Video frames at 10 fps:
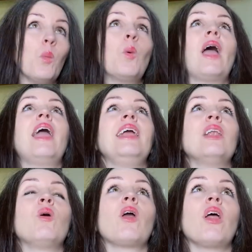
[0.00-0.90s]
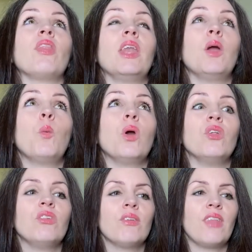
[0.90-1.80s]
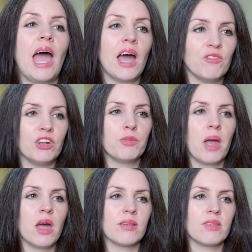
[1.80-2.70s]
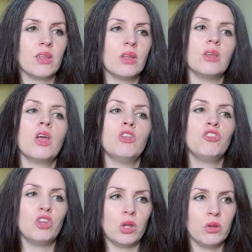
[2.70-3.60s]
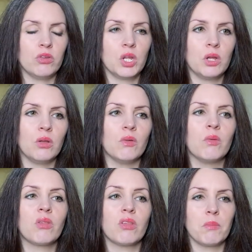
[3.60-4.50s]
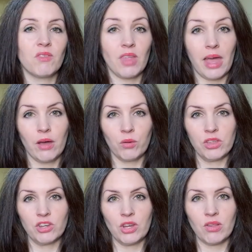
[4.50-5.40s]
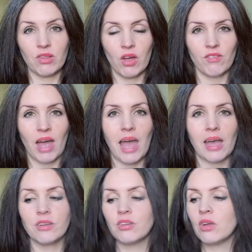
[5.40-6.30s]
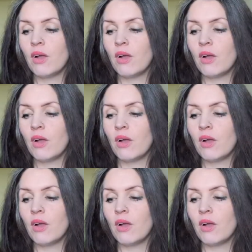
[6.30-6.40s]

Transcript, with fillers: way longer than it would the average person due to some of the health issues that I've had